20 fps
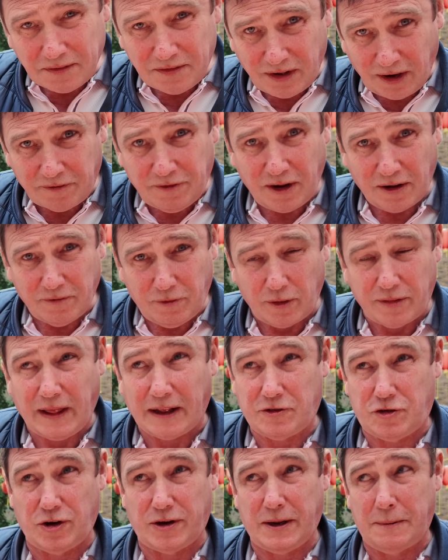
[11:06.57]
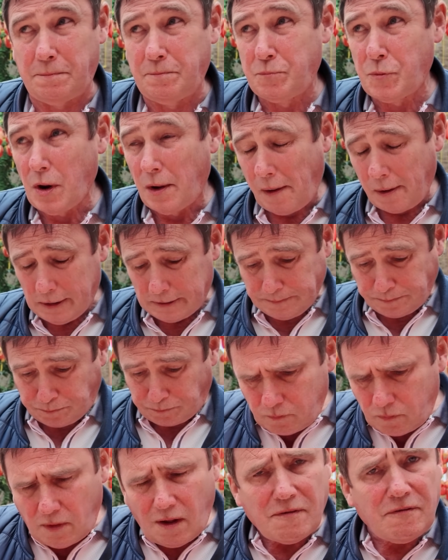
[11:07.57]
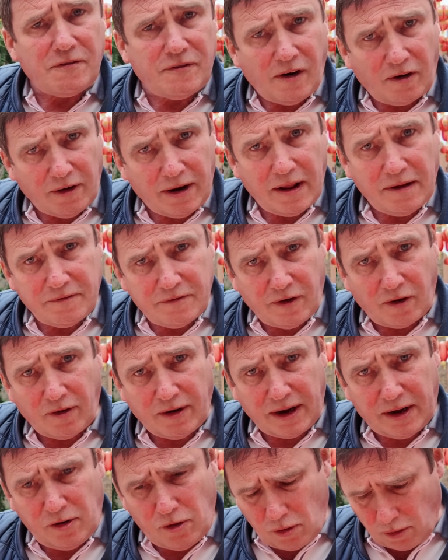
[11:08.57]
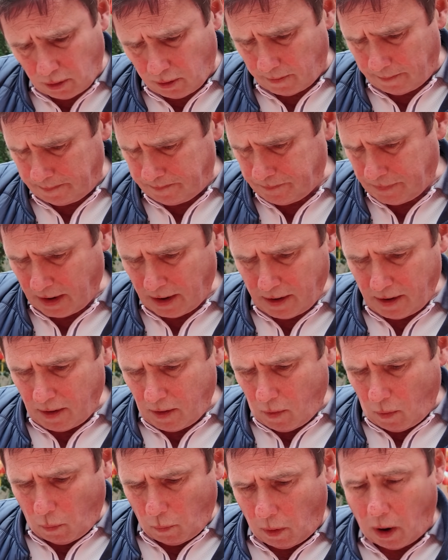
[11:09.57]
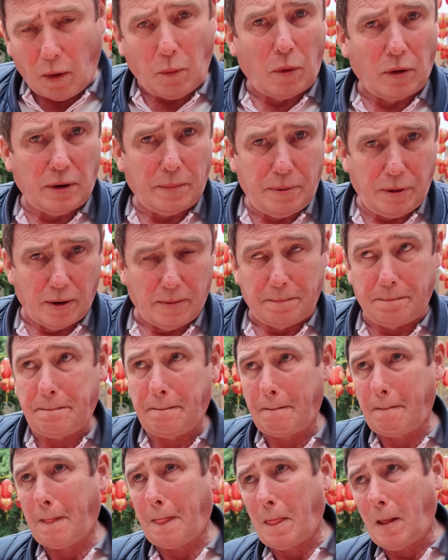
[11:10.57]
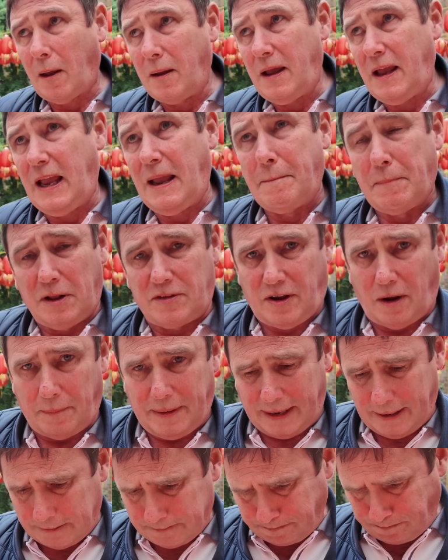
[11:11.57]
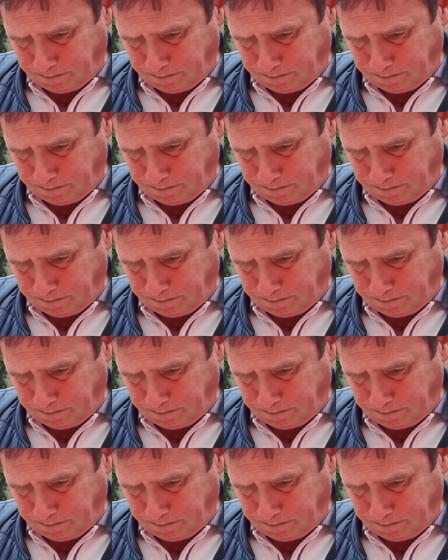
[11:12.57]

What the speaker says: Definitely avoid that chicken. Very, very not what I want to put in my tummy.